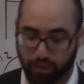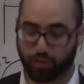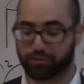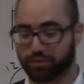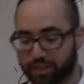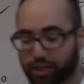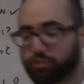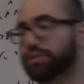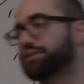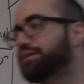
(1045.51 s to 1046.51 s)
According to the second
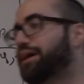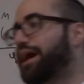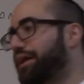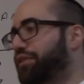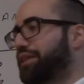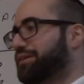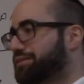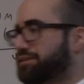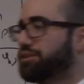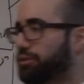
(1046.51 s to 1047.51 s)
reason, anything that
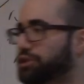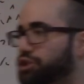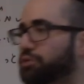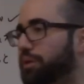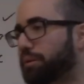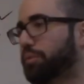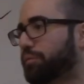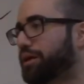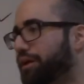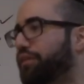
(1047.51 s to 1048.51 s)
is a secretion would be
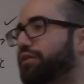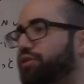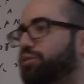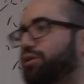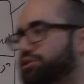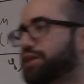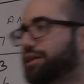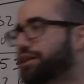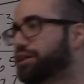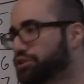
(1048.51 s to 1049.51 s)
permitted, and therefore royal
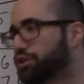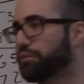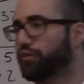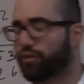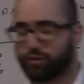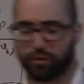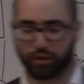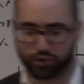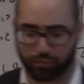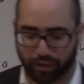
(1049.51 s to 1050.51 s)
jelly should be
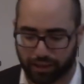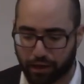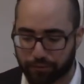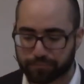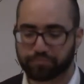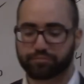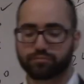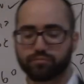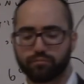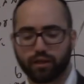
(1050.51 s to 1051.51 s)
should be allowed.
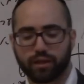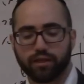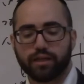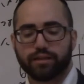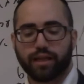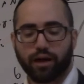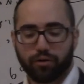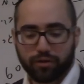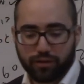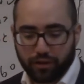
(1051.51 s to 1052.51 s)

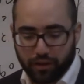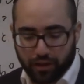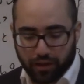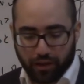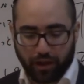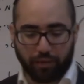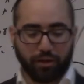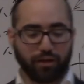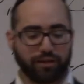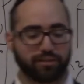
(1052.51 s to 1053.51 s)
Now, uh,
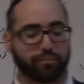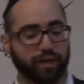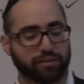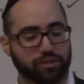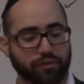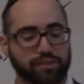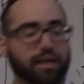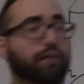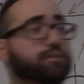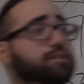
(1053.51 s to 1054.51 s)
halacha debate. So this is
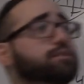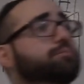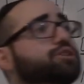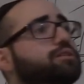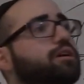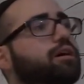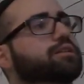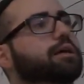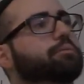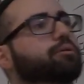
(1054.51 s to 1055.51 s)
obviously subject to
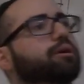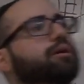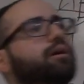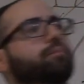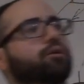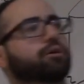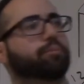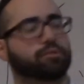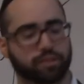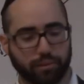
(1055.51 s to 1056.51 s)
contemporary machloket
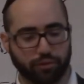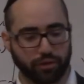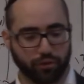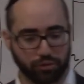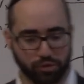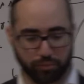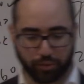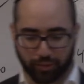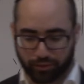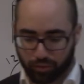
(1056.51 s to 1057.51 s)
poskim. There are those who
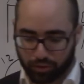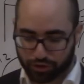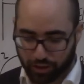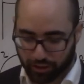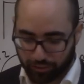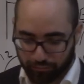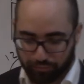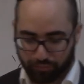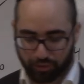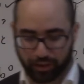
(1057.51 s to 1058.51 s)
permit the royal jelly,
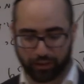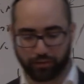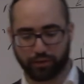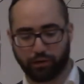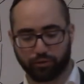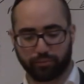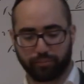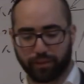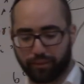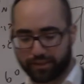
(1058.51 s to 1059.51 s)
right? That would
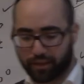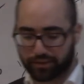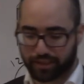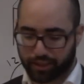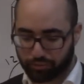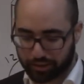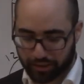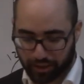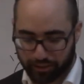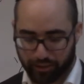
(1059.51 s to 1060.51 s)
be based on the second
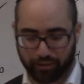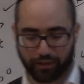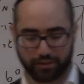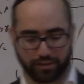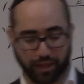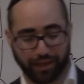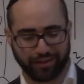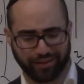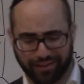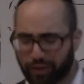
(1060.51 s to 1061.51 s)
reason, and it's and
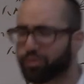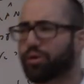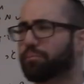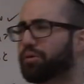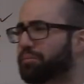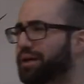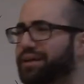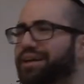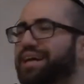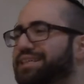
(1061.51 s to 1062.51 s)
they would permit
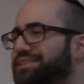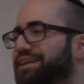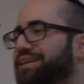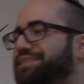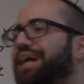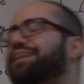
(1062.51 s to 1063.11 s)
it. It's it's not